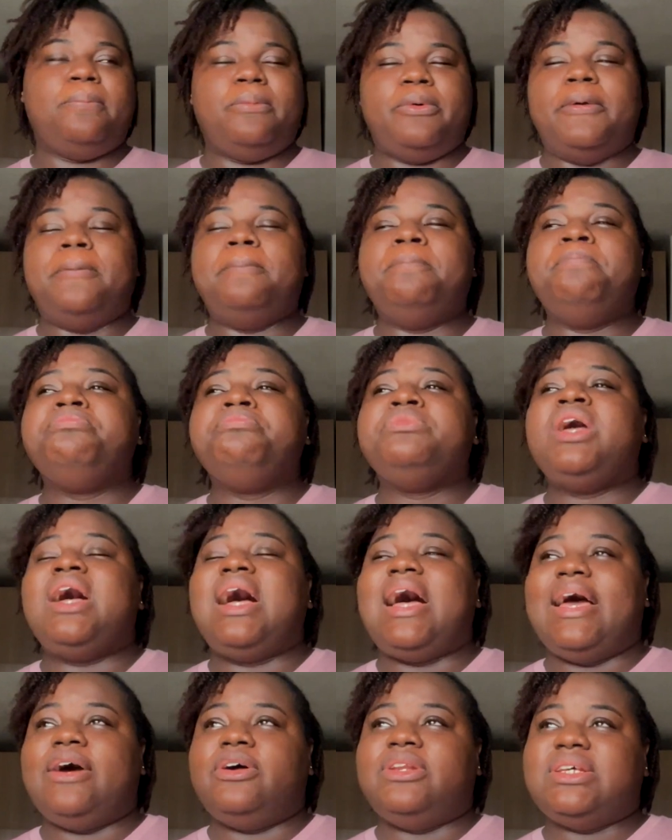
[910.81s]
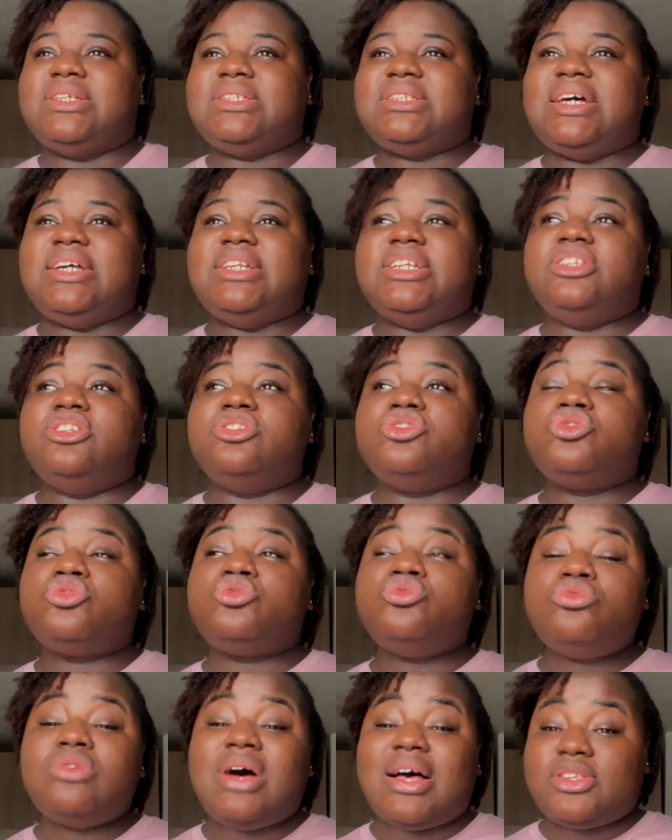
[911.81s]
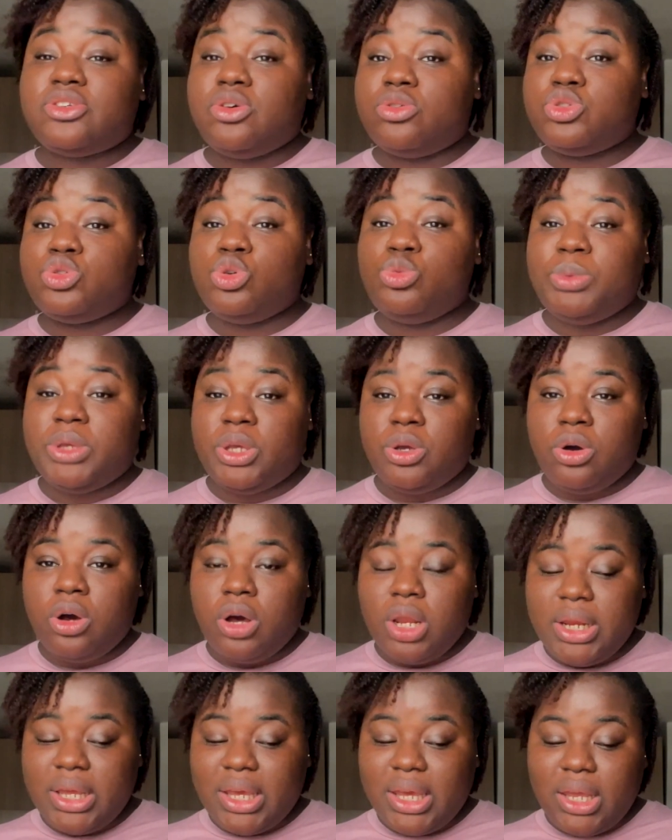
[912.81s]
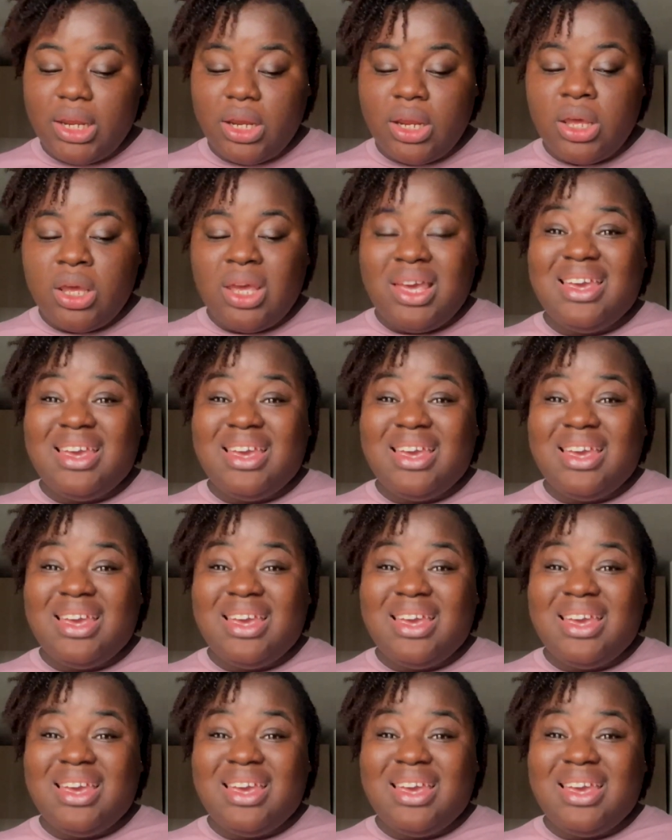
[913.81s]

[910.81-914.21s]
But I understand it. The school has also been calling.